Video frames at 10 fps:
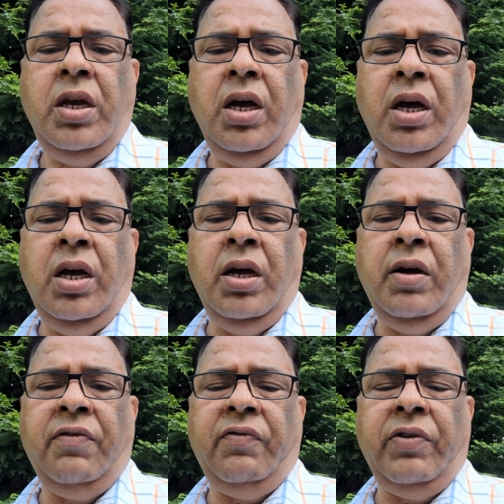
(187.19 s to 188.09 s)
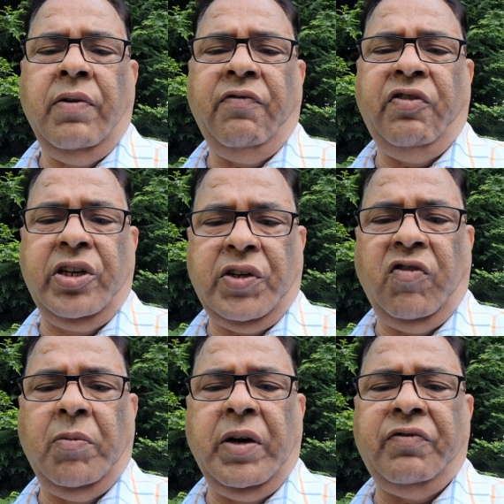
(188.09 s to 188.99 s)
a first
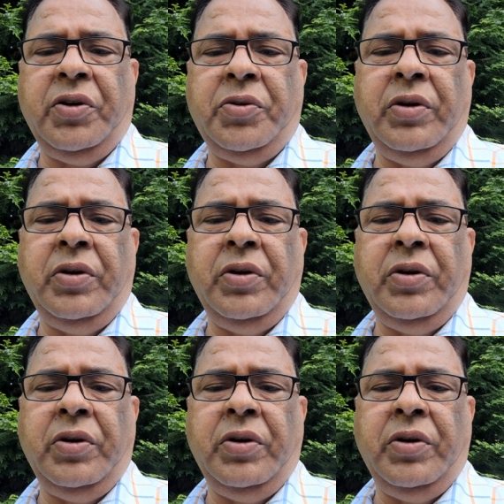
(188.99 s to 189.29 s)
form after two,